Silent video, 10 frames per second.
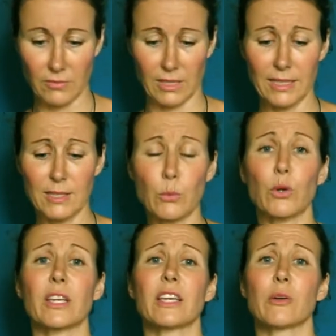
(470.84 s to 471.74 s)
It's
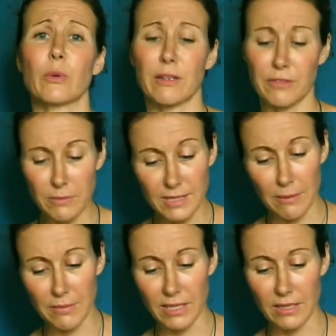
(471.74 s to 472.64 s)
walking away from
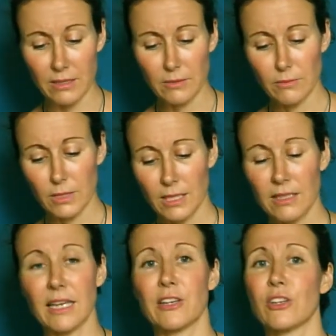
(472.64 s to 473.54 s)
something
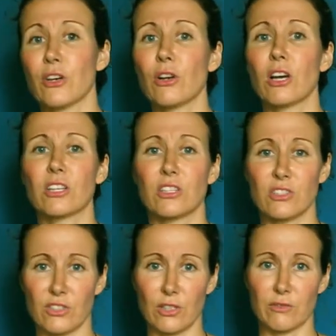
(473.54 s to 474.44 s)
that no longer
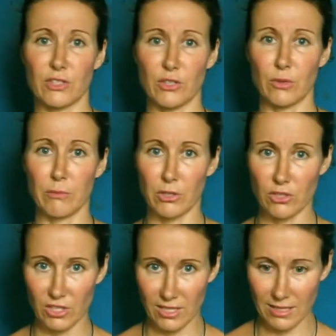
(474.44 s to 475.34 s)
serves you
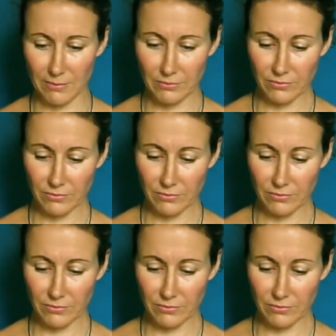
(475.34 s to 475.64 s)
emotionally,